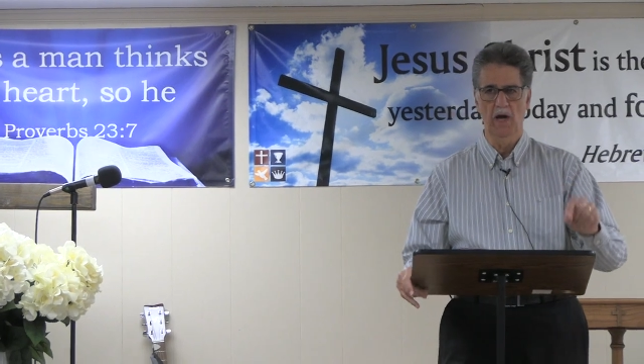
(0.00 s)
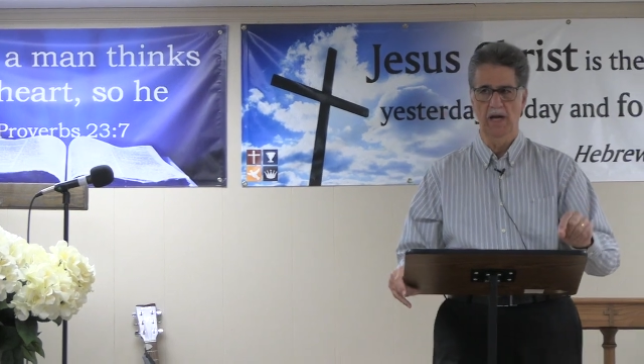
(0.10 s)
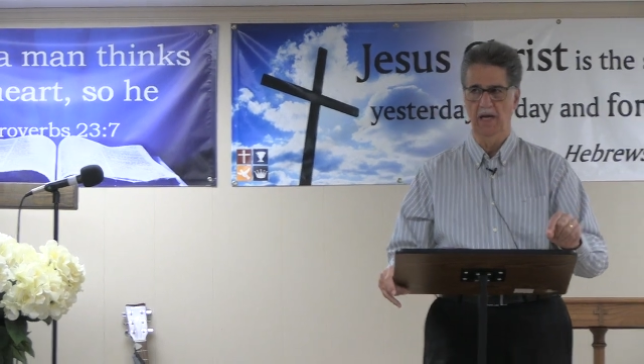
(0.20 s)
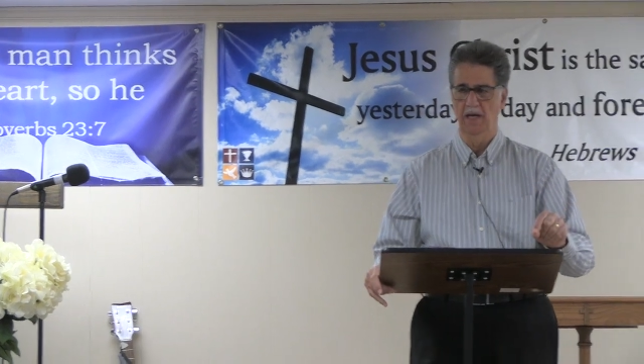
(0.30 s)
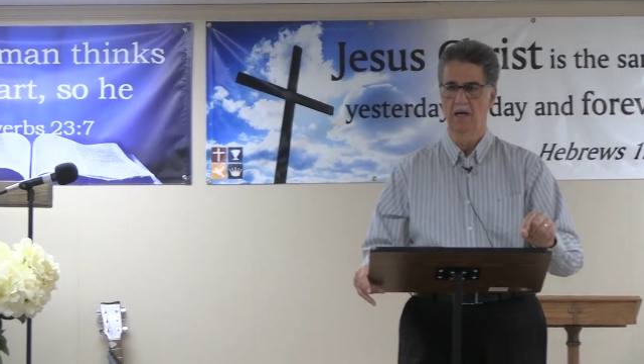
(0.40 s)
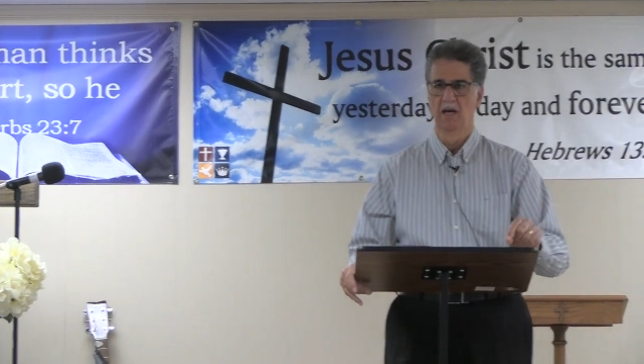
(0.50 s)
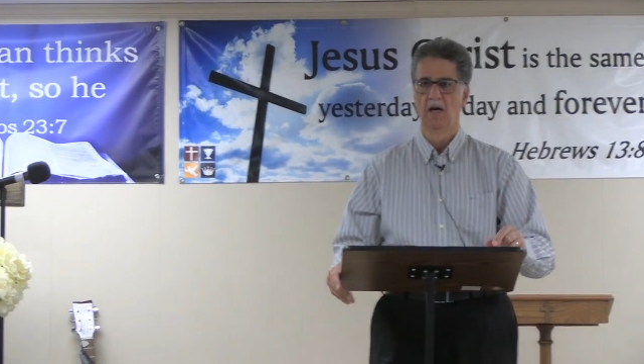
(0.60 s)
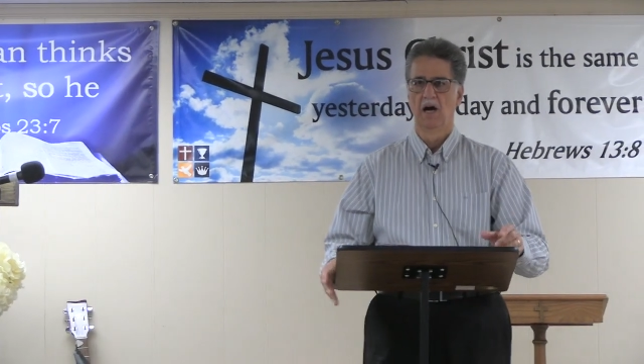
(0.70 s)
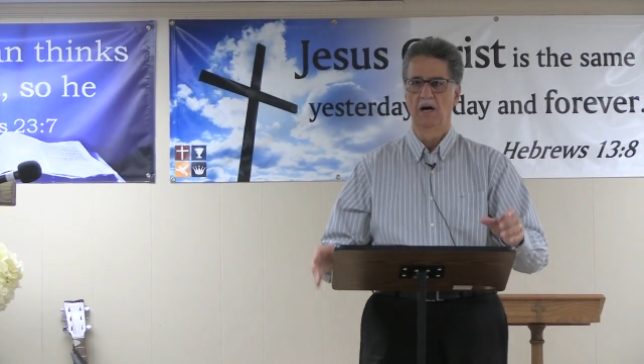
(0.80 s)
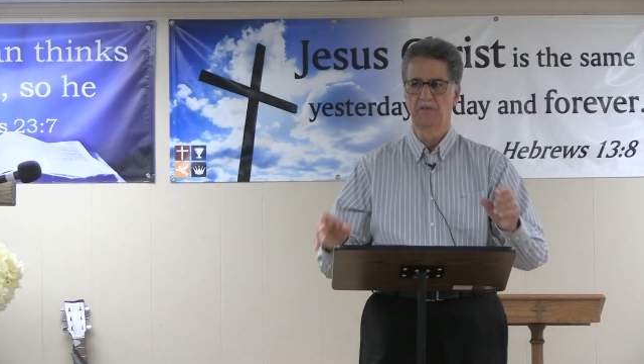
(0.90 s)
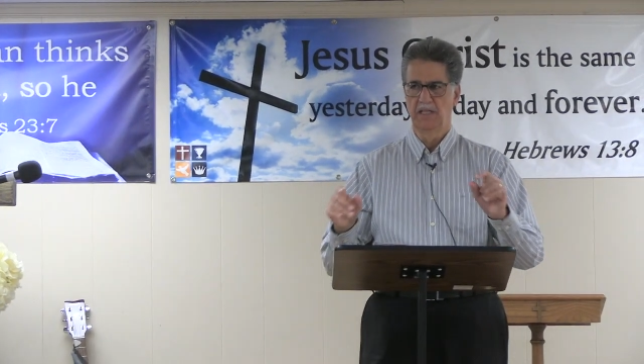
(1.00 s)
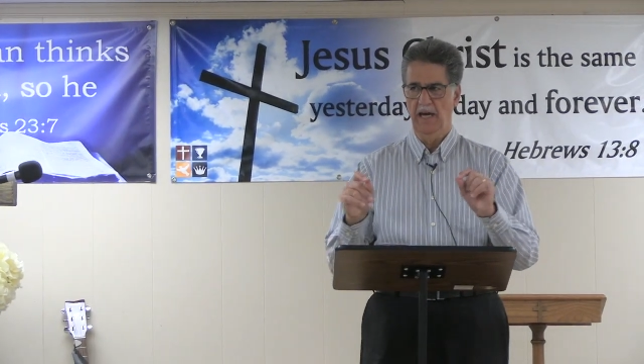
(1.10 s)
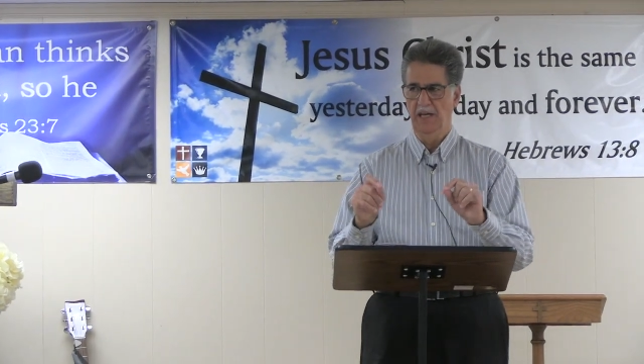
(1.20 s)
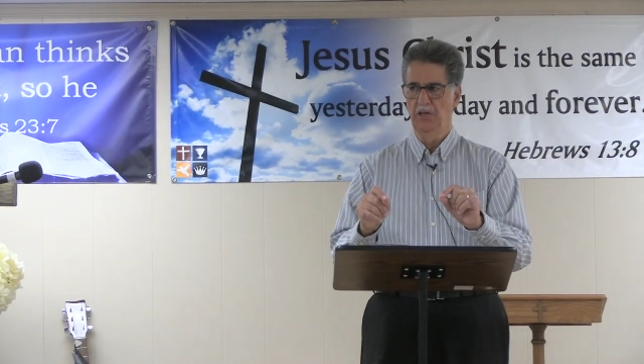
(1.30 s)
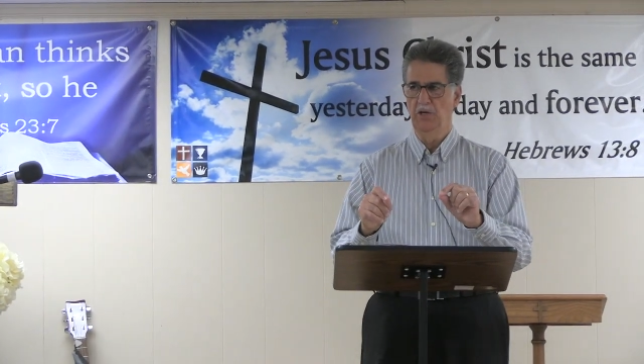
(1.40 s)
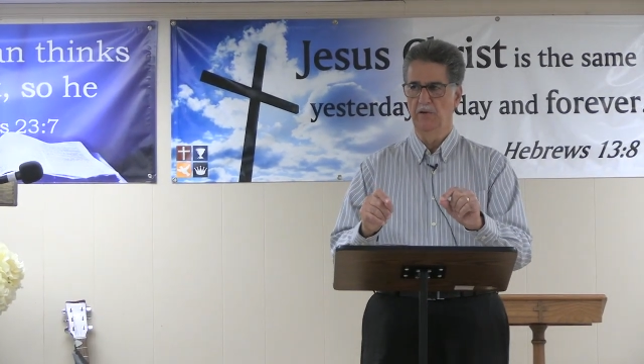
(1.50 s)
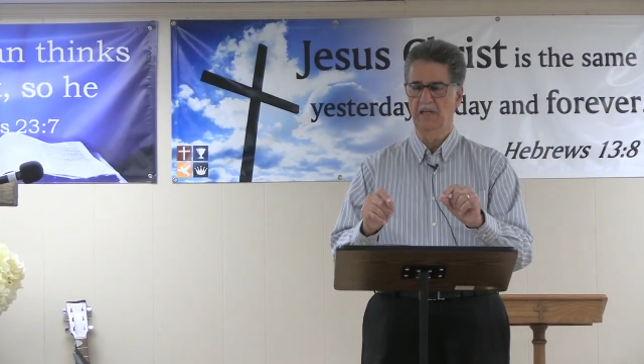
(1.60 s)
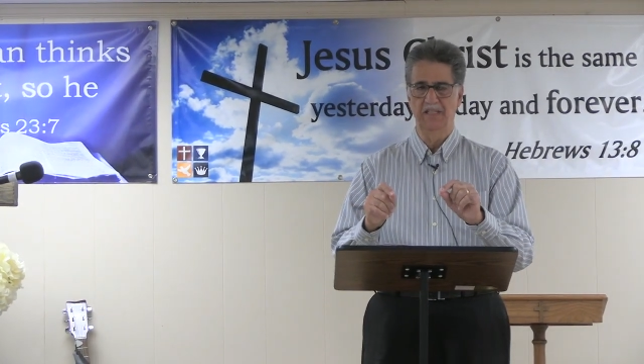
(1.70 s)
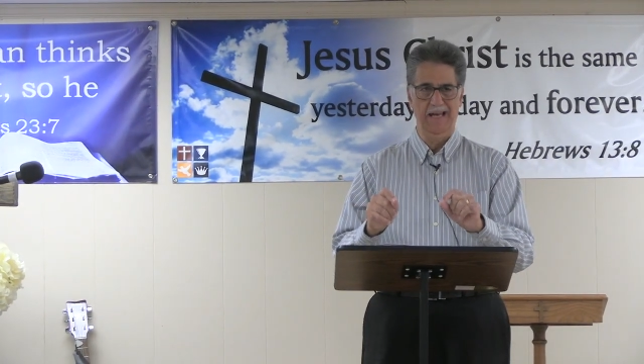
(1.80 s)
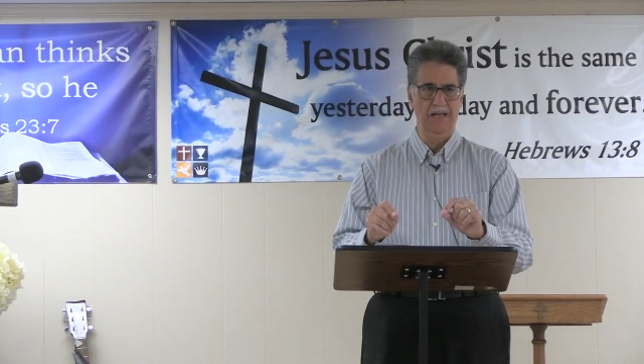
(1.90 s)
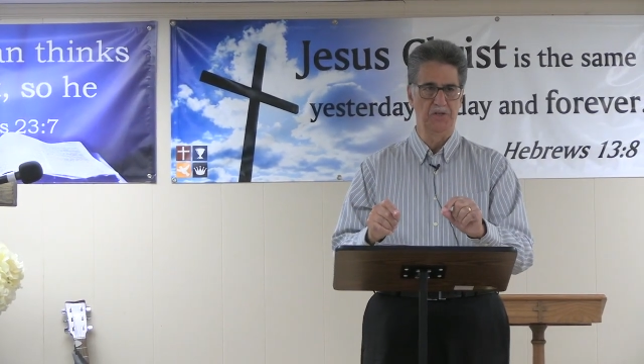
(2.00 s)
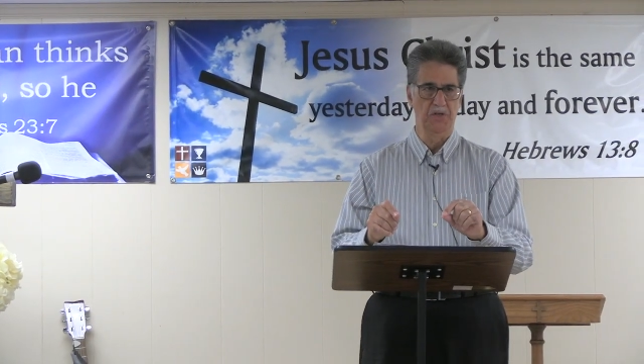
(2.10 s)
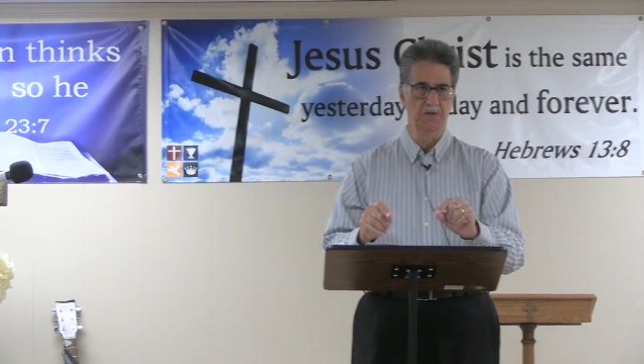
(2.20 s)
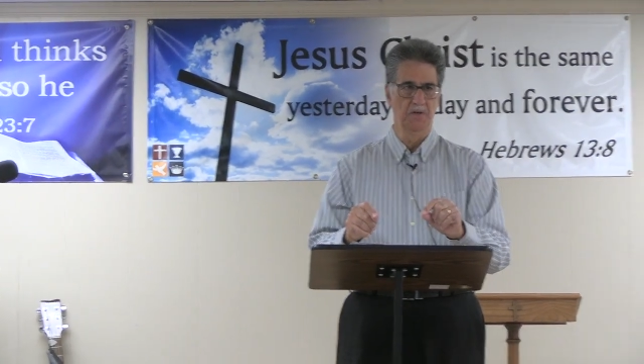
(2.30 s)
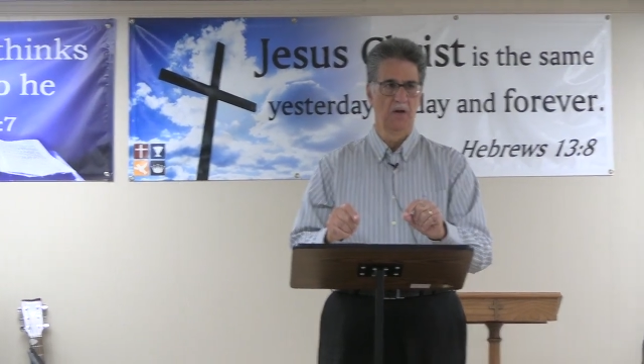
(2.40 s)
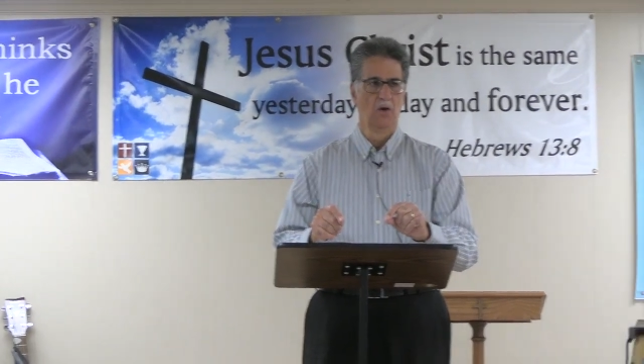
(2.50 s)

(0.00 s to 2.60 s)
way Amen. of getting your attention